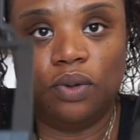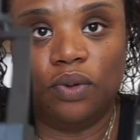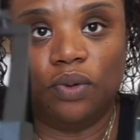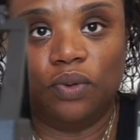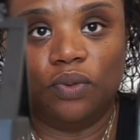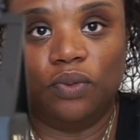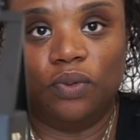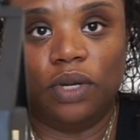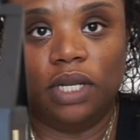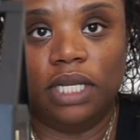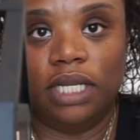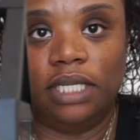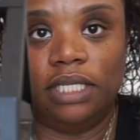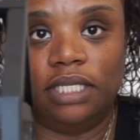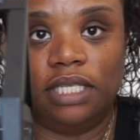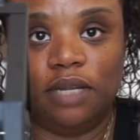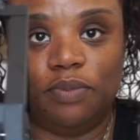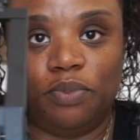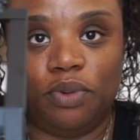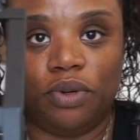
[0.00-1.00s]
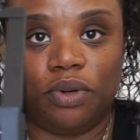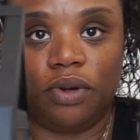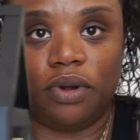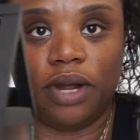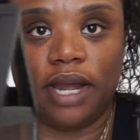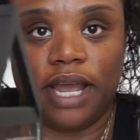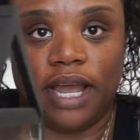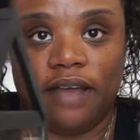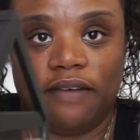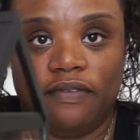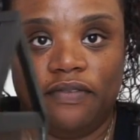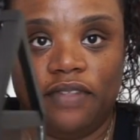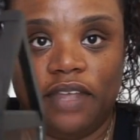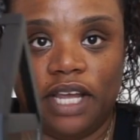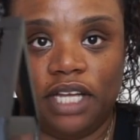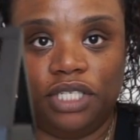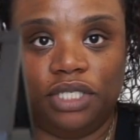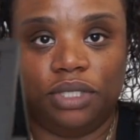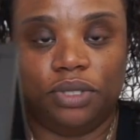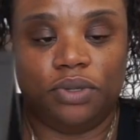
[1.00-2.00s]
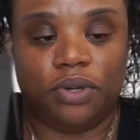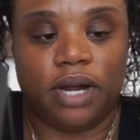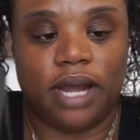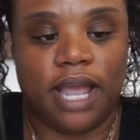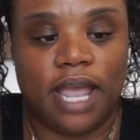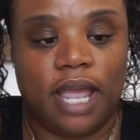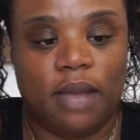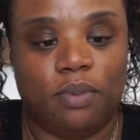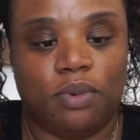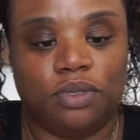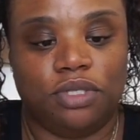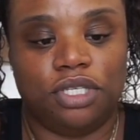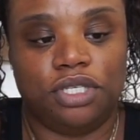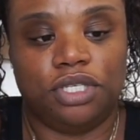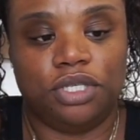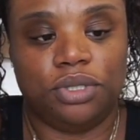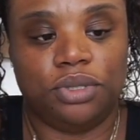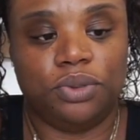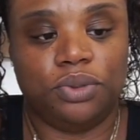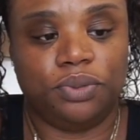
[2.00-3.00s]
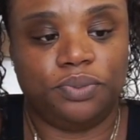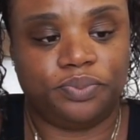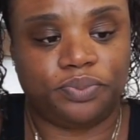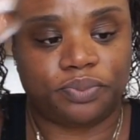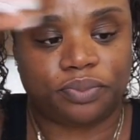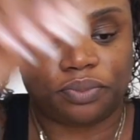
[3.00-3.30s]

Really simple craft that you are able to do